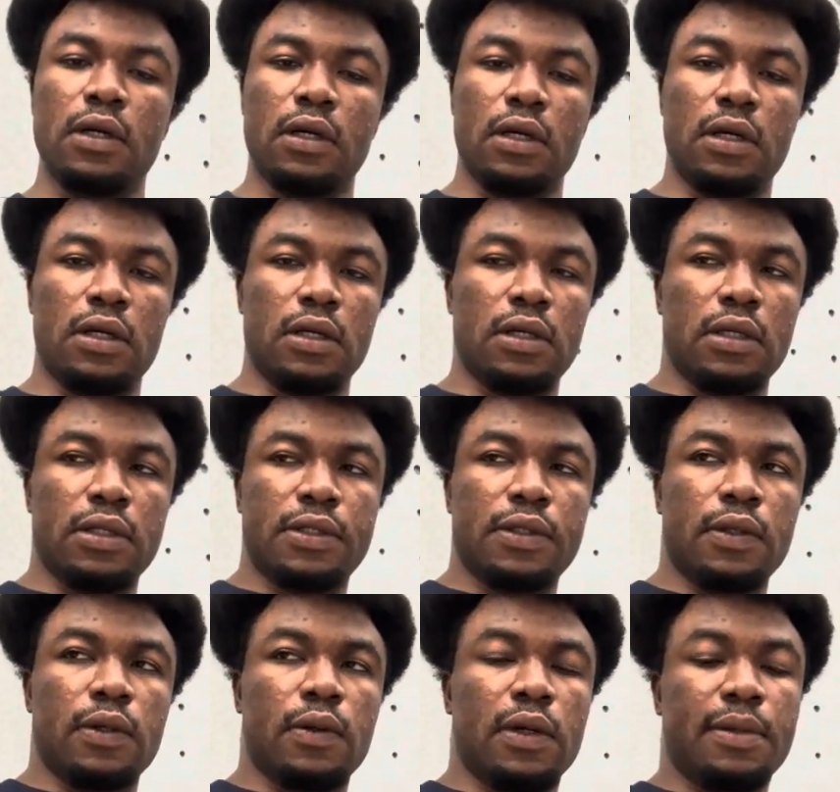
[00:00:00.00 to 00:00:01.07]

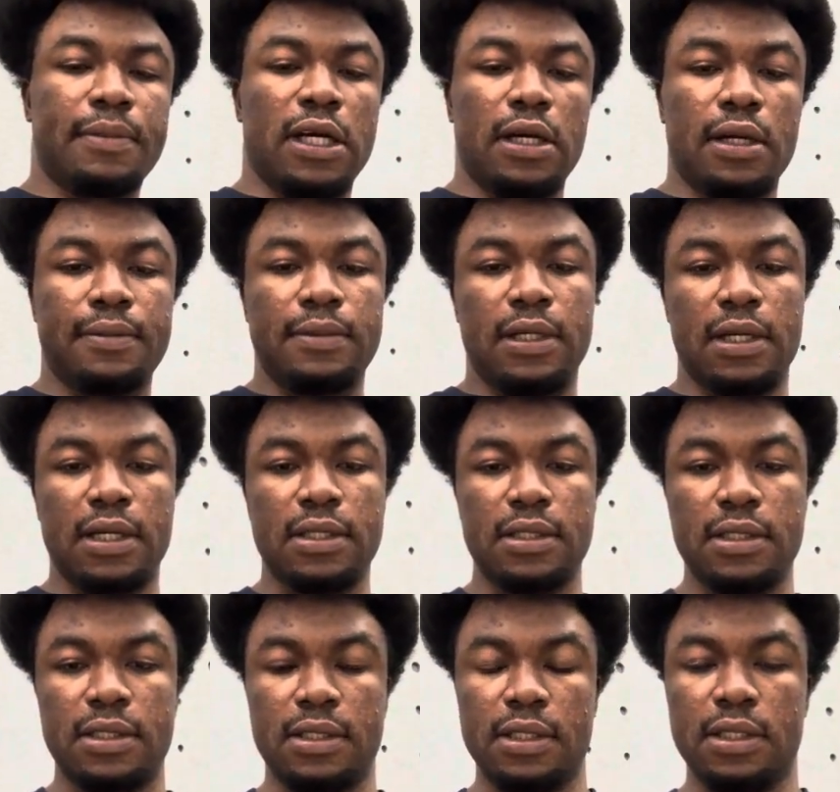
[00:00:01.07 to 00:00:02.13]
So what my app does
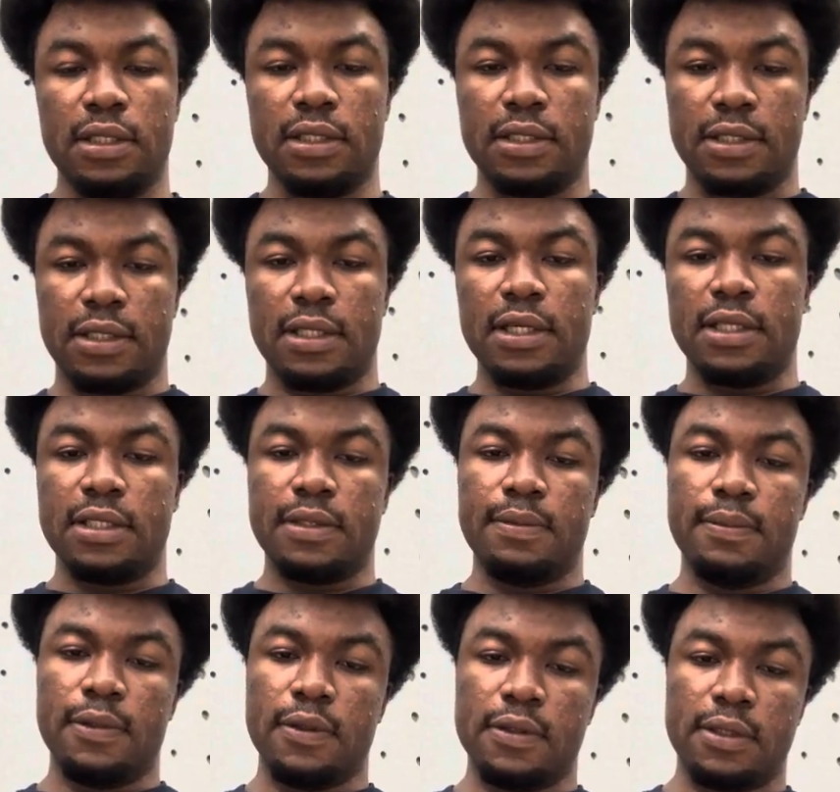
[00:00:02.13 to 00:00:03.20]
is it takes
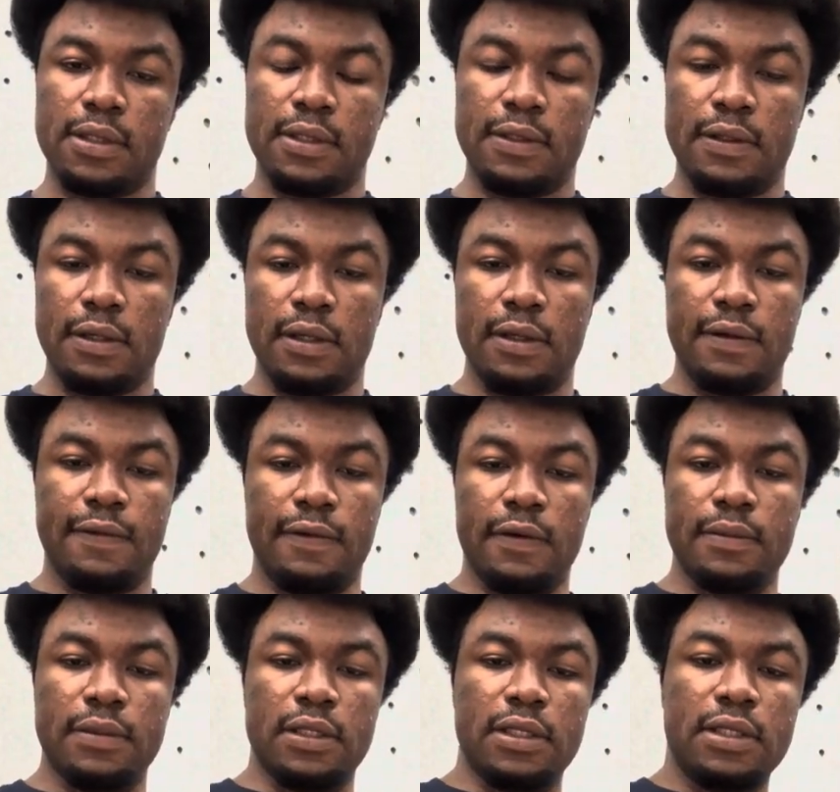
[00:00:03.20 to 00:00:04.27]
posts
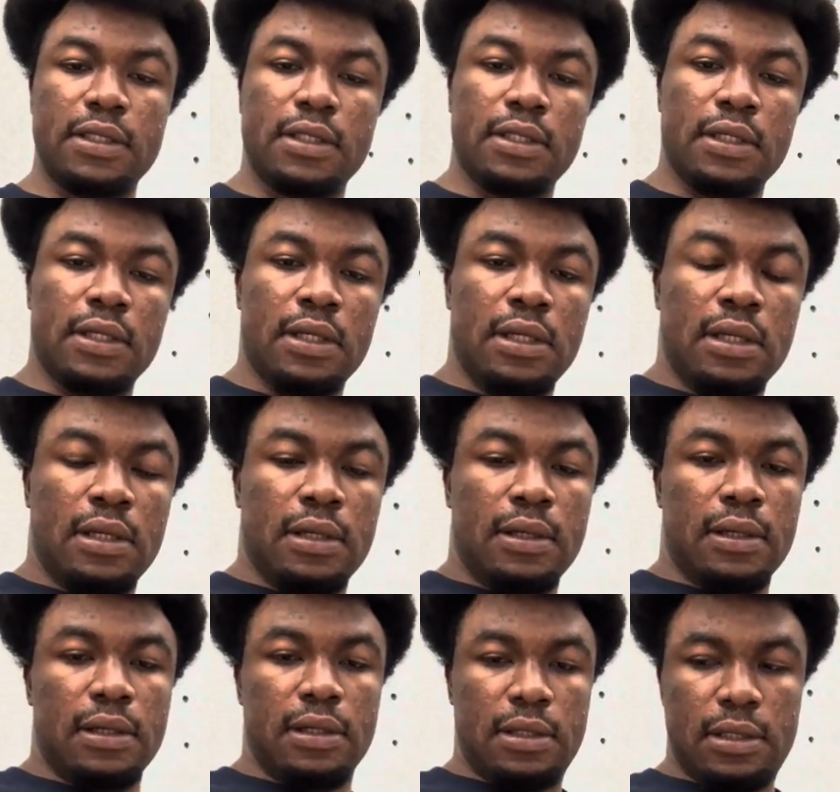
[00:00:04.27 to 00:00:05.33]
from this,
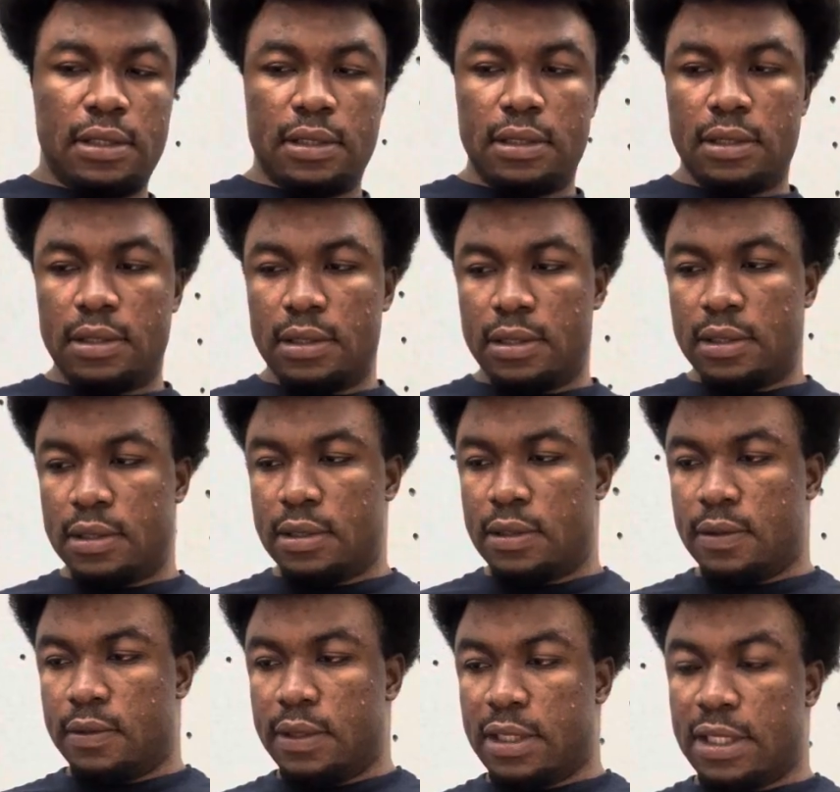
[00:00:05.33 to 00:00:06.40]
and
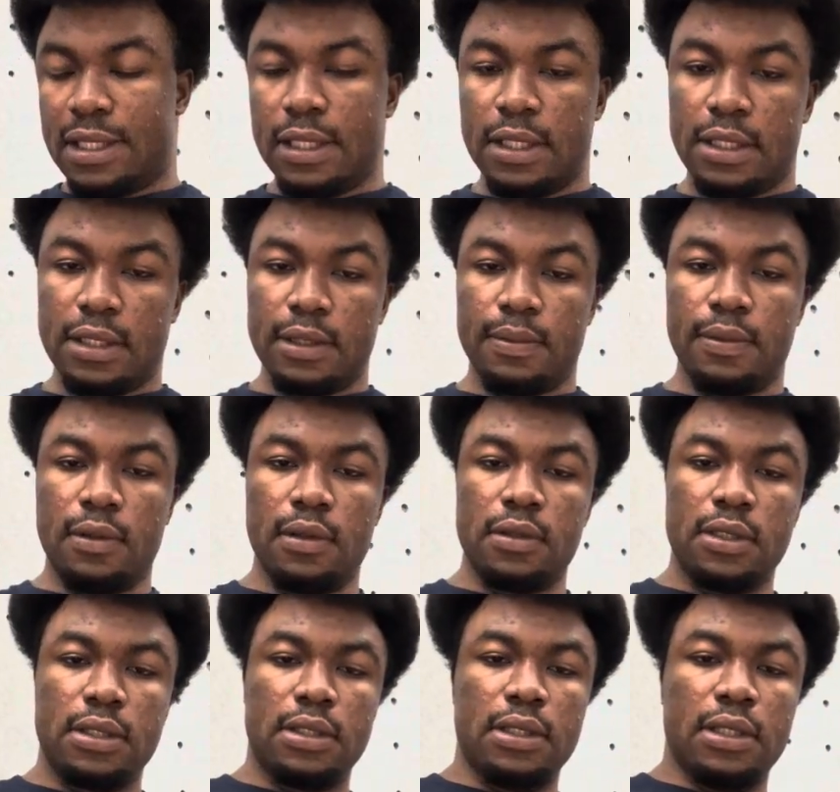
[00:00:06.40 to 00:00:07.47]
we clean the
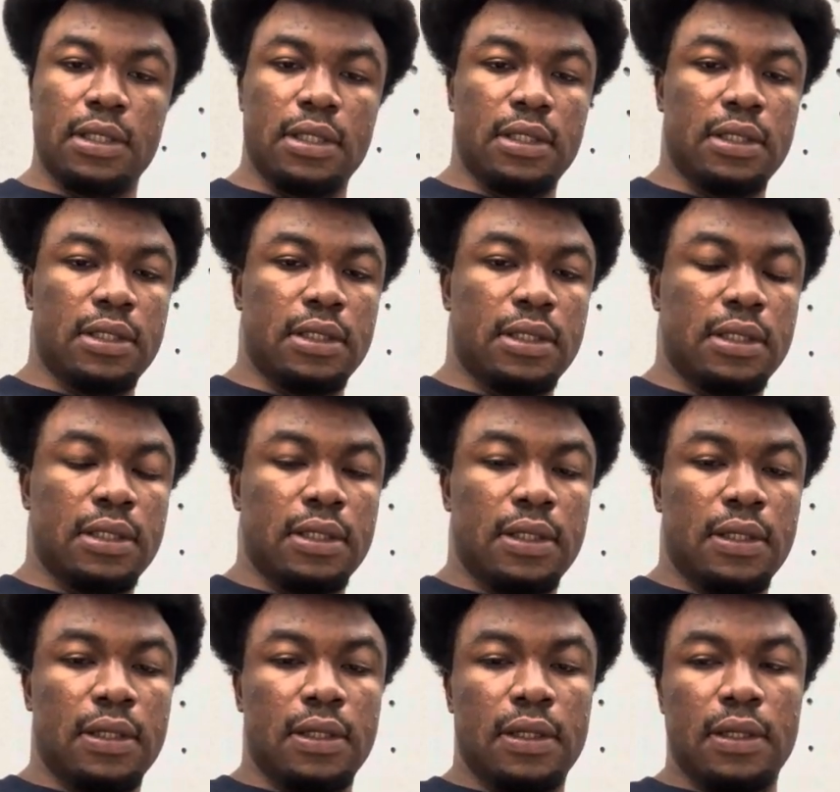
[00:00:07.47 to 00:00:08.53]
post, and
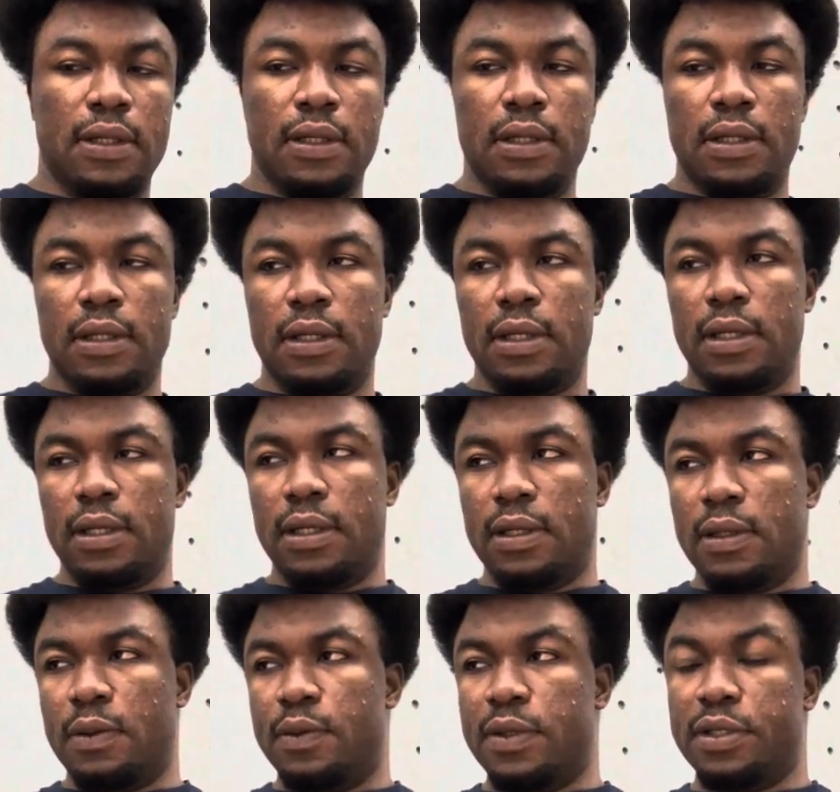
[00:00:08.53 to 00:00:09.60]

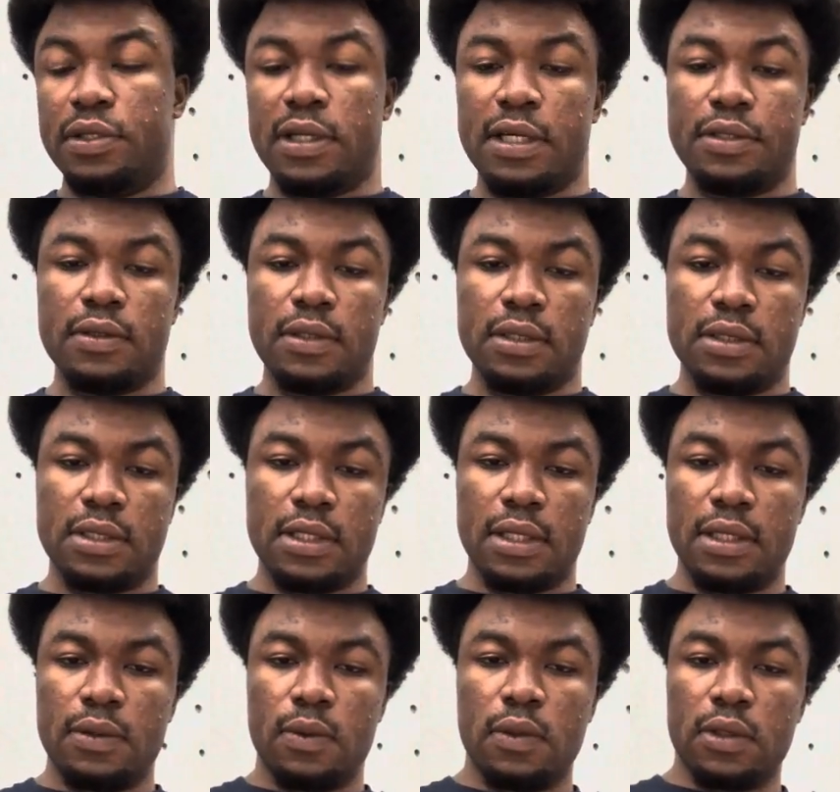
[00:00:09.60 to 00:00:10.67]
we try to
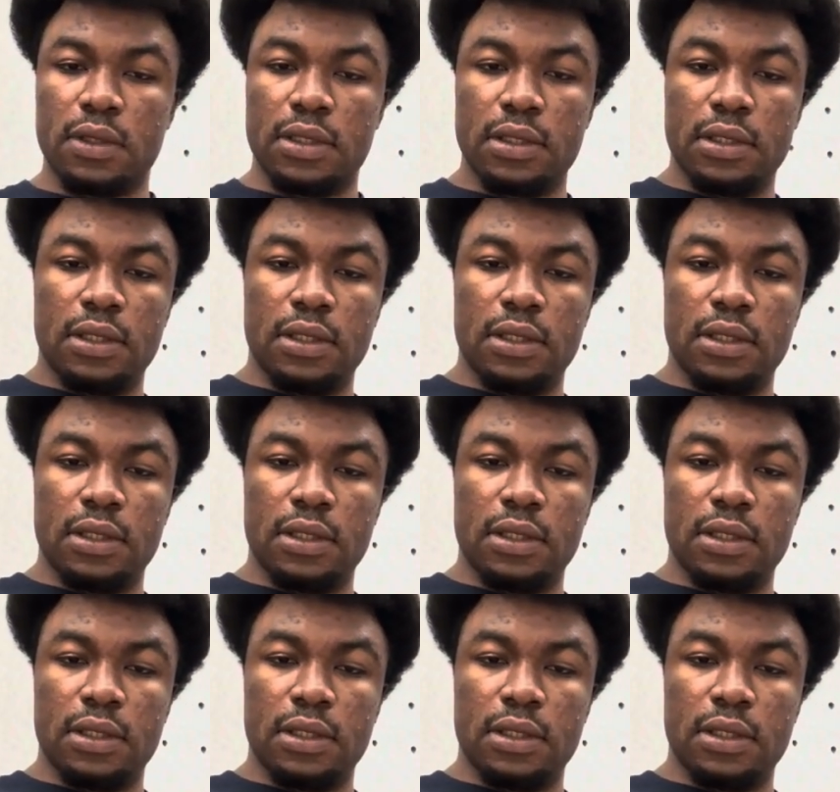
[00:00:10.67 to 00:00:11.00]
understand what